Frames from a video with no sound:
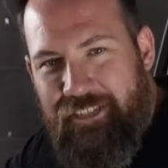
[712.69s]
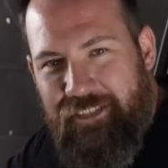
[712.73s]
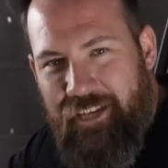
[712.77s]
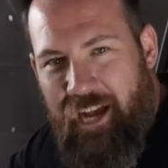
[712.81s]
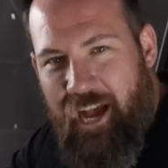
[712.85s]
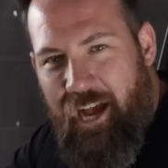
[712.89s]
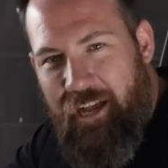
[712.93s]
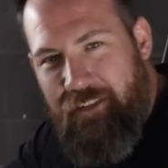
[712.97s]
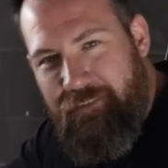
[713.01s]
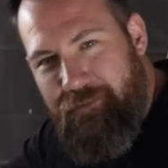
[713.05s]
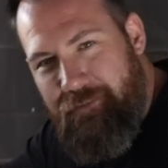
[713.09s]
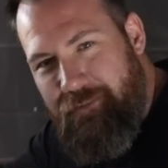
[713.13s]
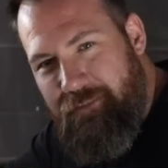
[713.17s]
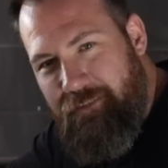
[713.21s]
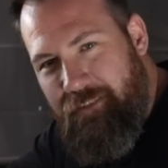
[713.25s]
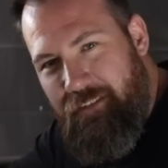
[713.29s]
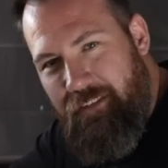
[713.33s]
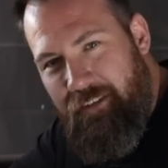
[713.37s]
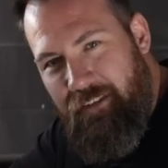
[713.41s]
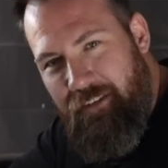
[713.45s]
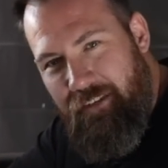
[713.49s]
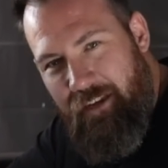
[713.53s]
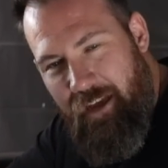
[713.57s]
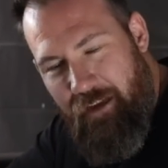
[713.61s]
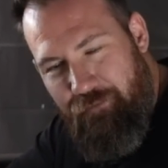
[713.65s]
chats,
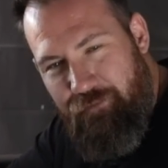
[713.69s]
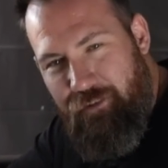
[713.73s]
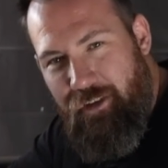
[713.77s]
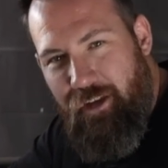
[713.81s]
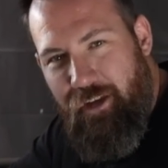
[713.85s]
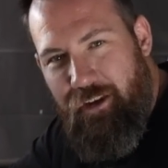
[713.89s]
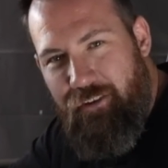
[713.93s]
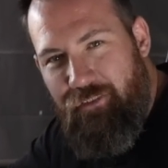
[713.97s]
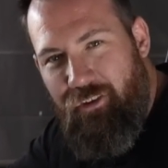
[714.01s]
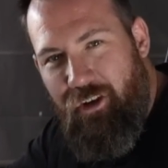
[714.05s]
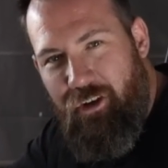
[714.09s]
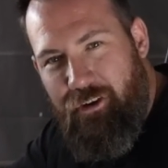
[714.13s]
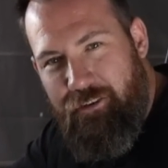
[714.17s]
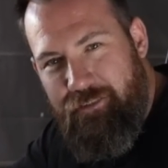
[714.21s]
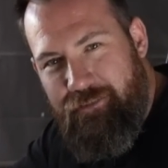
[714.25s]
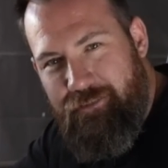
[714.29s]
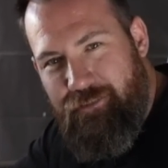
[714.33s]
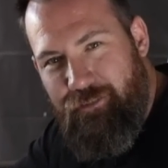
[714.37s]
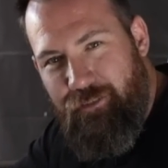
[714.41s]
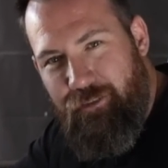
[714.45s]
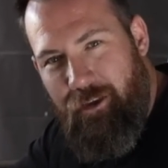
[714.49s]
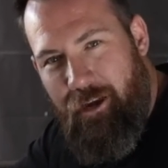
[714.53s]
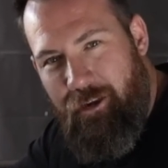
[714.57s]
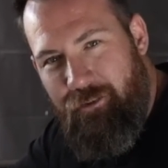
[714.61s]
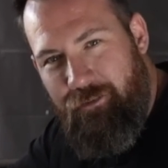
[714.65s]
have you heard of the hottest
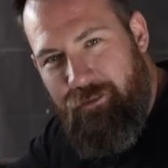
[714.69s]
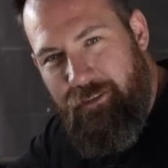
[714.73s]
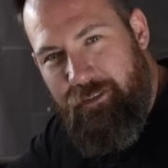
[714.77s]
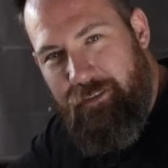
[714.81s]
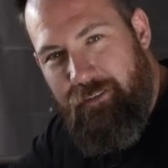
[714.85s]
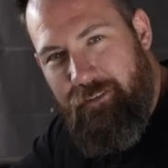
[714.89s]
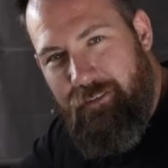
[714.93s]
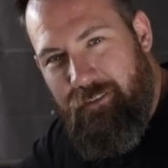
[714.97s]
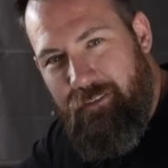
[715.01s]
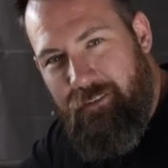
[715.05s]
200?